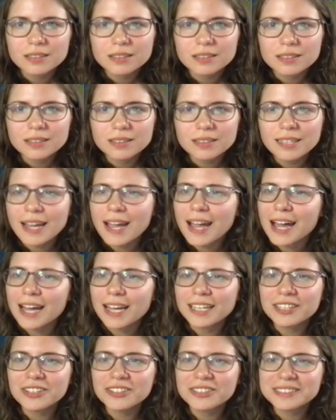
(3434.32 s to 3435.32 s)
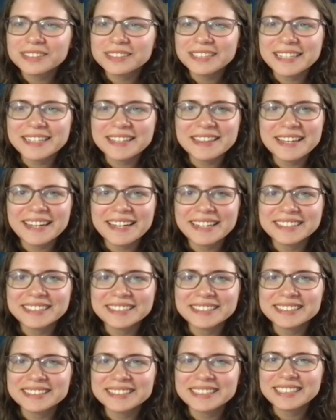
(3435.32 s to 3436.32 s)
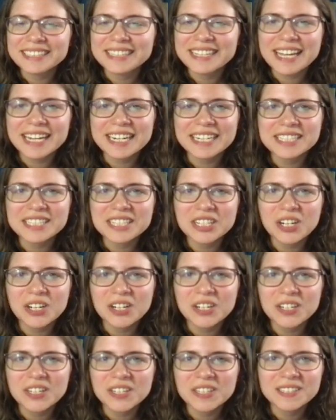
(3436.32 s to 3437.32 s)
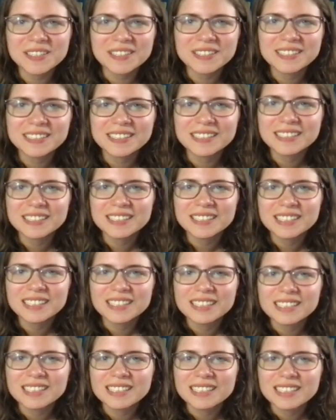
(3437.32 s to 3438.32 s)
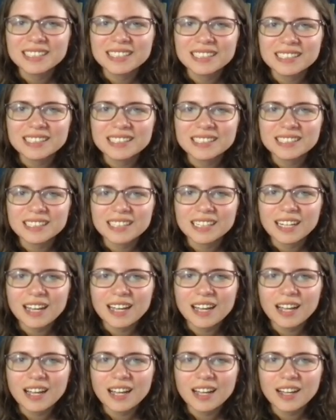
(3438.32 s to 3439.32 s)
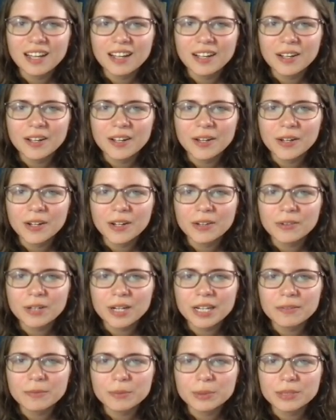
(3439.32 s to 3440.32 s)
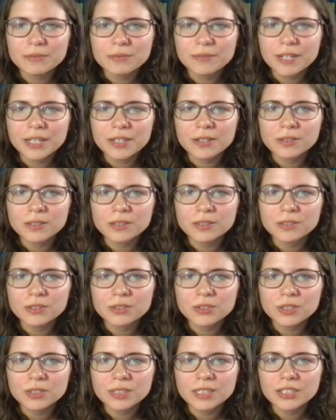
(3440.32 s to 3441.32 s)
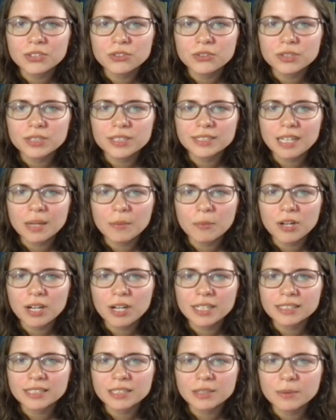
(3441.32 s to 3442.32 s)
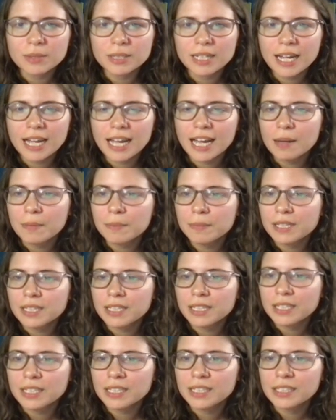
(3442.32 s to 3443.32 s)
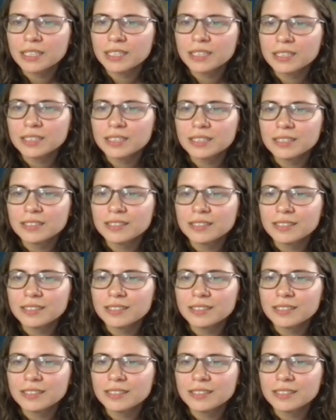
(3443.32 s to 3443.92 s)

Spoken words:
Yeah, it looks like that is it all. Write one final journal entry summarizing what happened.